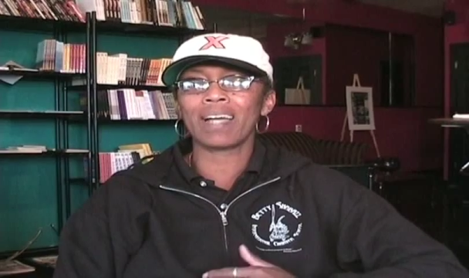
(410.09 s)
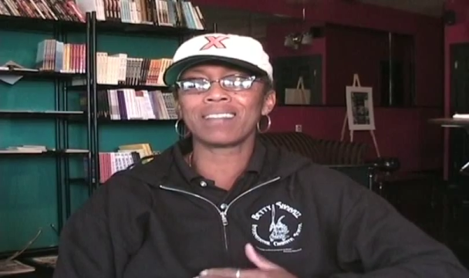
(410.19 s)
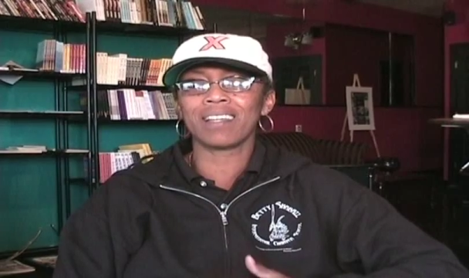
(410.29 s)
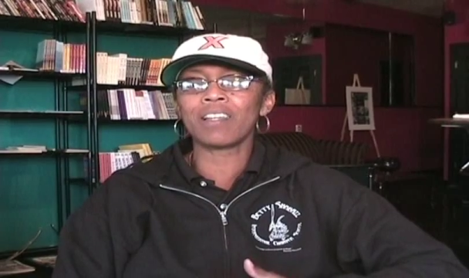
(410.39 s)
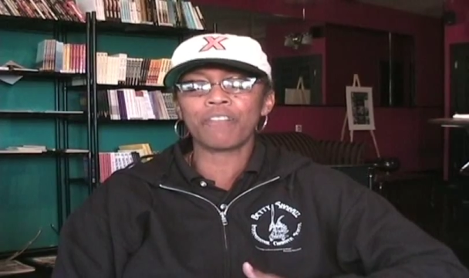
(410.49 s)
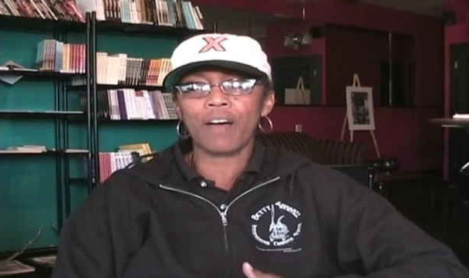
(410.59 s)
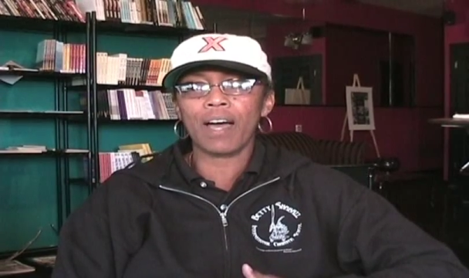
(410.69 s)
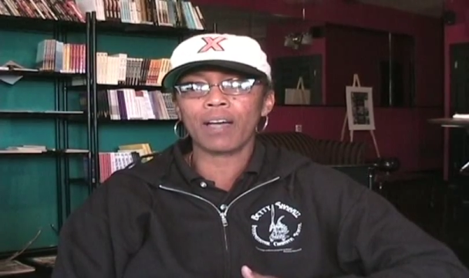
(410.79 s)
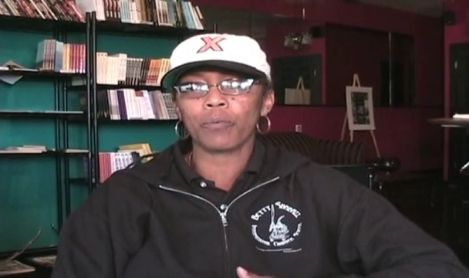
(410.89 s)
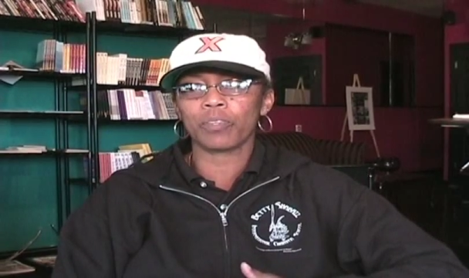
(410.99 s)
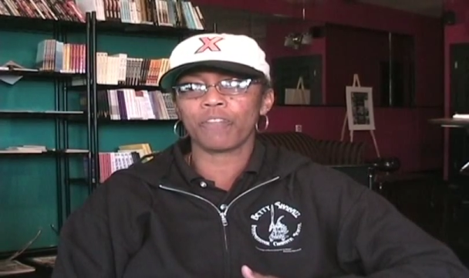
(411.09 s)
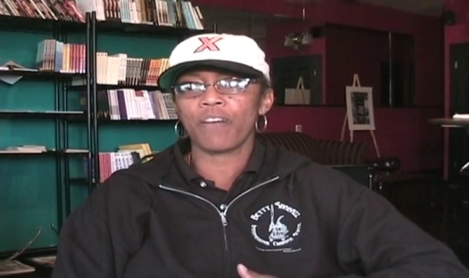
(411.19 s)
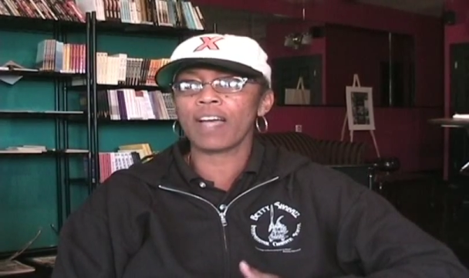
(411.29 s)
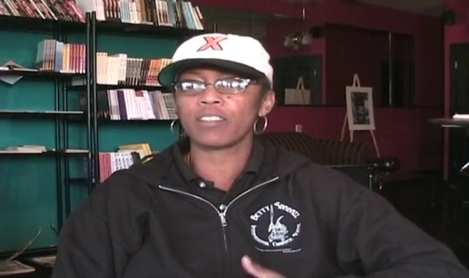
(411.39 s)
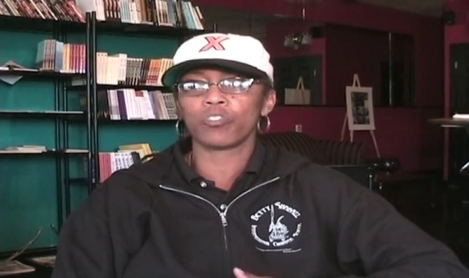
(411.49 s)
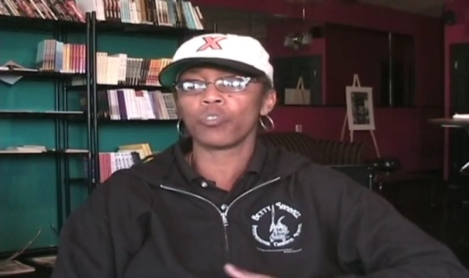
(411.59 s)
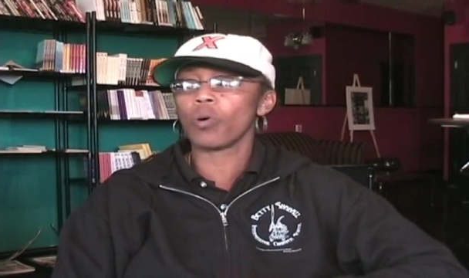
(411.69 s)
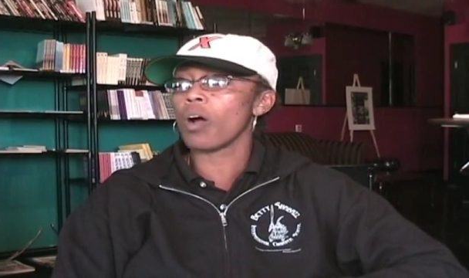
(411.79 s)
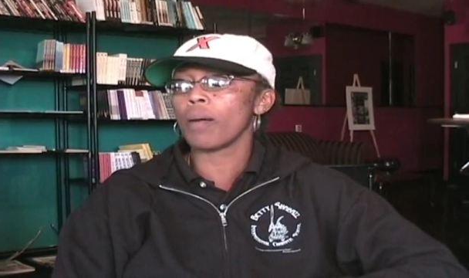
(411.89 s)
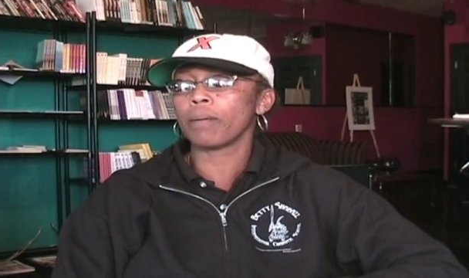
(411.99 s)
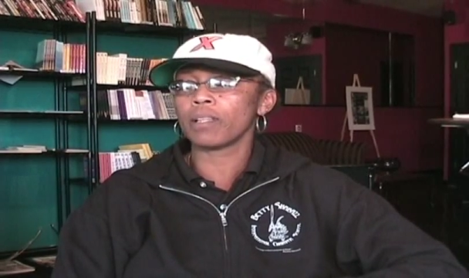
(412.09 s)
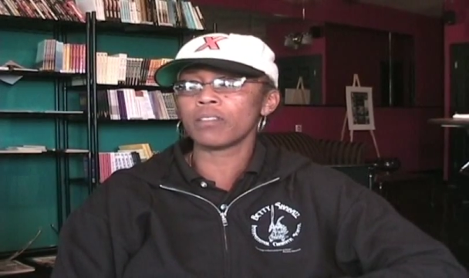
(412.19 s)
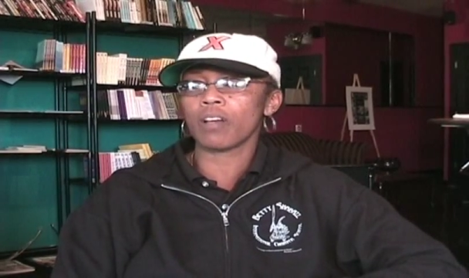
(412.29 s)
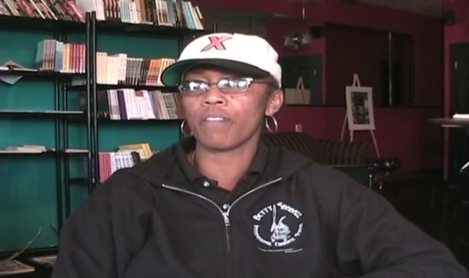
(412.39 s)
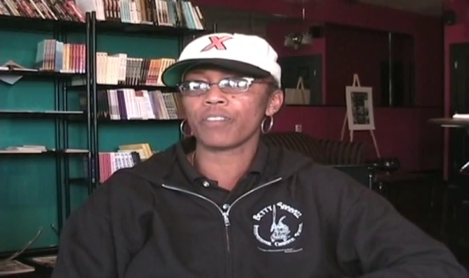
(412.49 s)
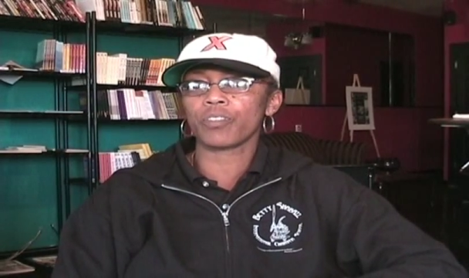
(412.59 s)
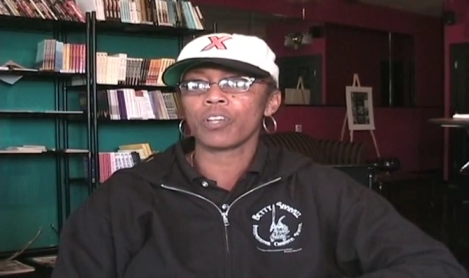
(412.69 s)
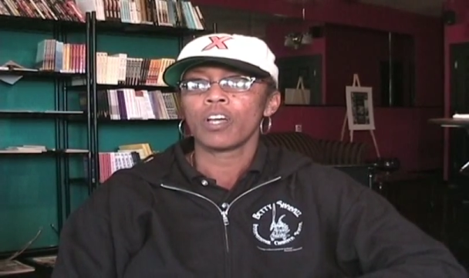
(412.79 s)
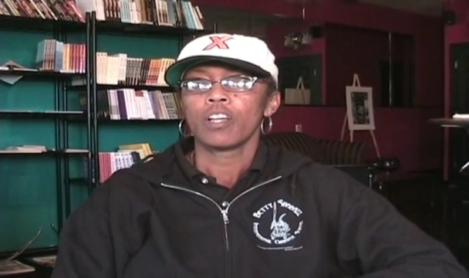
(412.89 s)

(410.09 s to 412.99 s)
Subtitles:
identify with the fact that you are a police officer.